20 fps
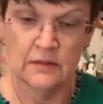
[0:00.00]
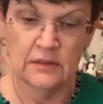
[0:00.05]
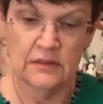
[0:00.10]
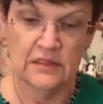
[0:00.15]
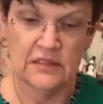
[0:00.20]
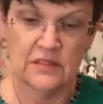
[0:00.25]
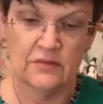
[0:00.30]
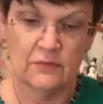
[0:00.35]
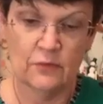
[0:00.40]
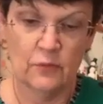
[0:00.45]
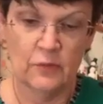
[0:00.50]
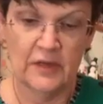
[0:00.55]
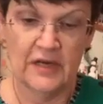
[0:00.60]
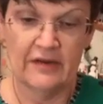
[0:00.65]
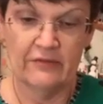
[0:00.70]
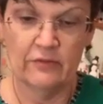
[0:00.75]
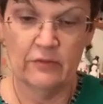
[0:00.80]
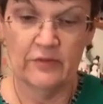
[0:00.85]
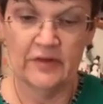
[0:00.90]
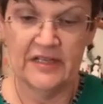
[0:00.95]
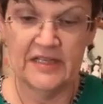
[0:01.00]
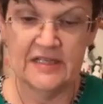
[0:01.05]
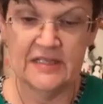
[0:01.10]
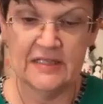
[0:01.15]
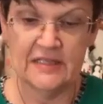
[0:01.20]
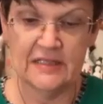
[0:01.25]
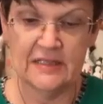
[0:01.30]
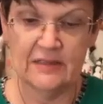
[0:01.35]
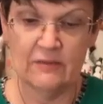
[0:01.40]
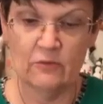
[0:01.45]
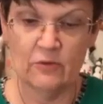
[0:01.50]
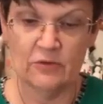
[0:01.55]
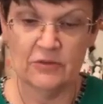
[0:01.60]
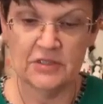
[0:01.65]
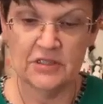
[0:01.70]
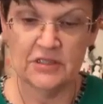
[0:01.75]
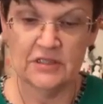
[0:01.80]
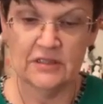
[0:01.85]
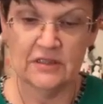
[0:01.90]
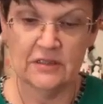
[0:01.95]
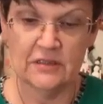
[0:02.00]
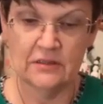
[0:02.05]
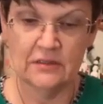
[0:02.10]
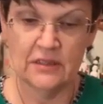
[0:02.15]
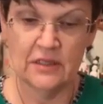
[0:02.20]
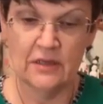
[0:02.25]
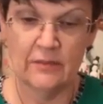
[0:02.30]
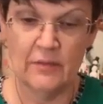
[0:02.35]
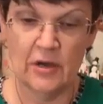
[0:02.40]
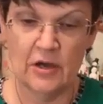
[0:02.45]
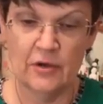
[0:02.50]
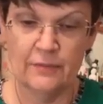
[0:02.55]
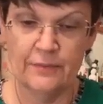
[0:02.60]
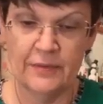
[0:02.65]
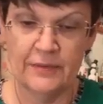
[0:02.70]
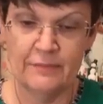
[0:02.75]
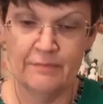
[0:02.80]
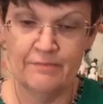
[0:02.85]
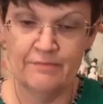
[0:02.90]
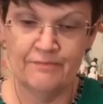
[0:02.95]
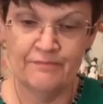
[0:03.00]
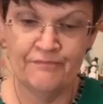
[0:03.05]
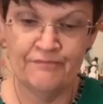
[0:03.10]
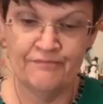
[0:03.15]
because for whatever reason it wants to come open.